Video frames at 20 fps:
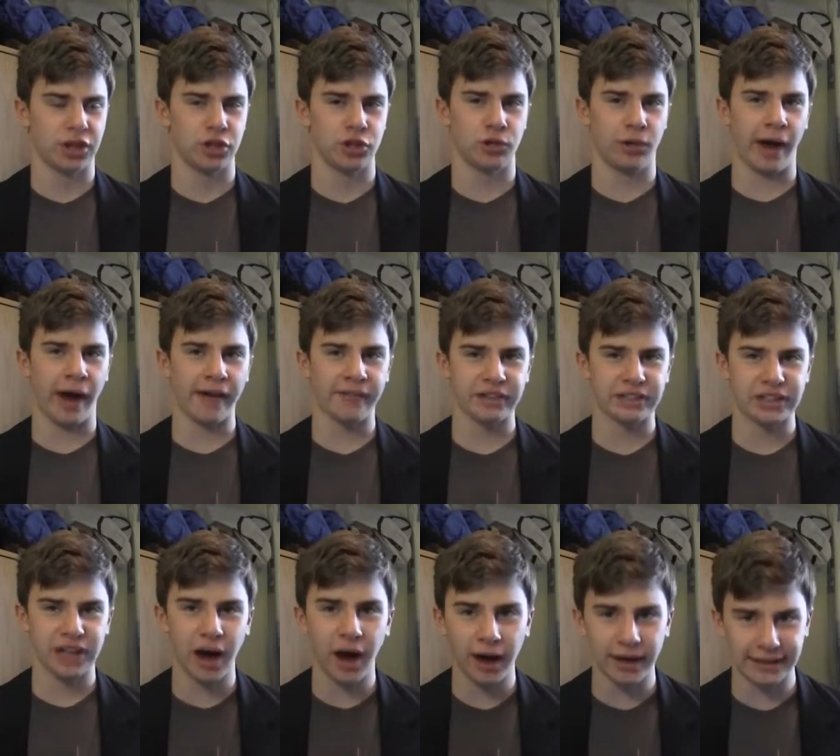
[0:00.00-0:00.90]
You have a
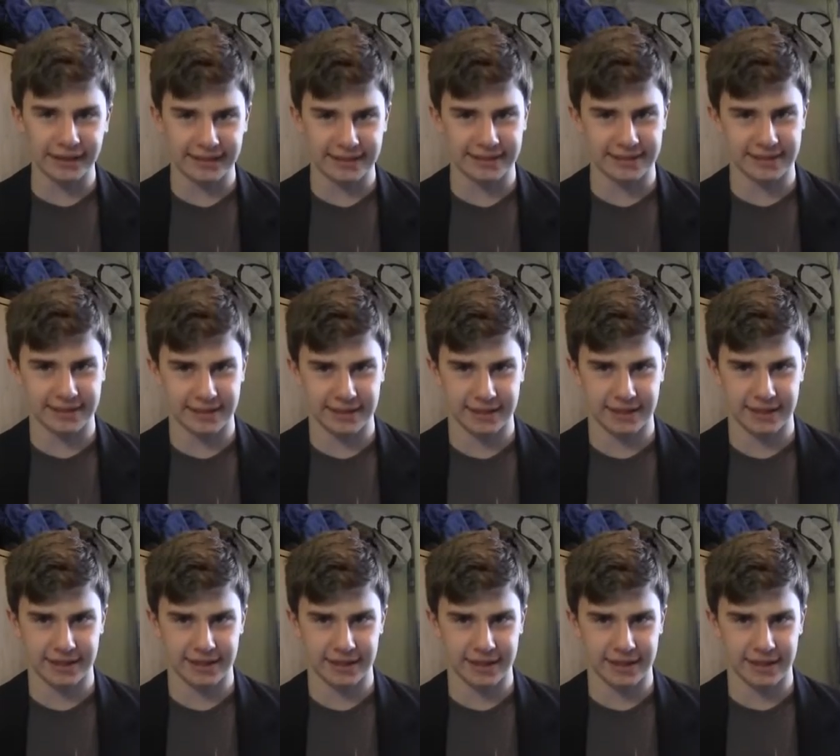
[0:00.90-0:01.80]
TARDIS,
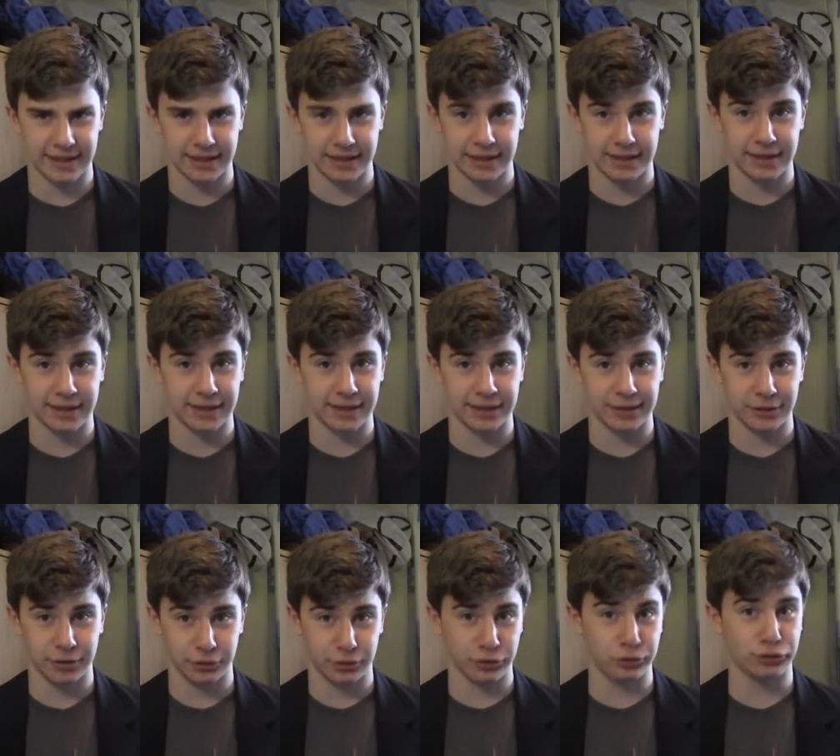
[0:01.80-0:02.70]

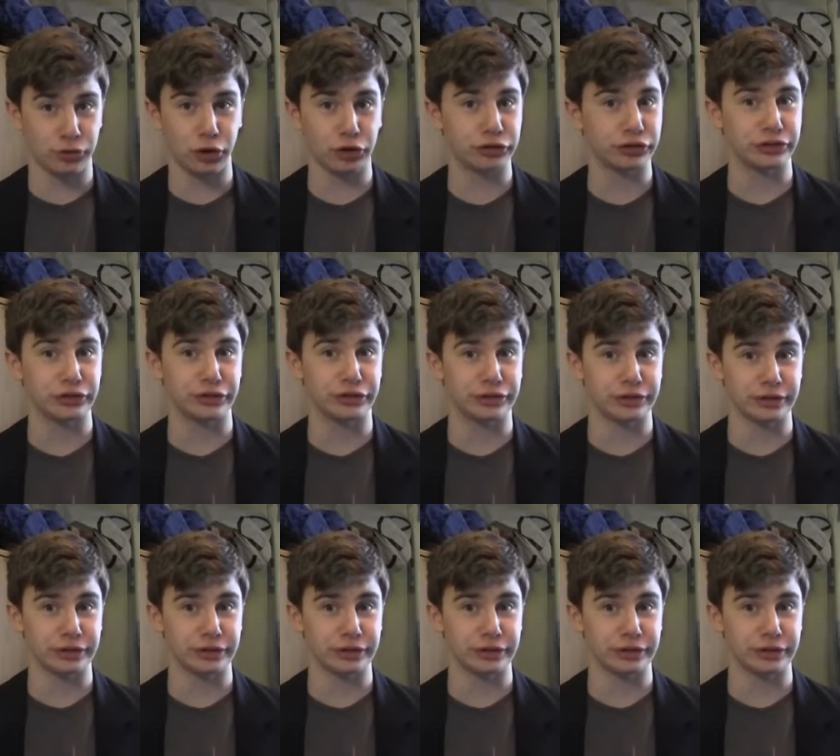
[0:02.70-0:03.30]
do you not?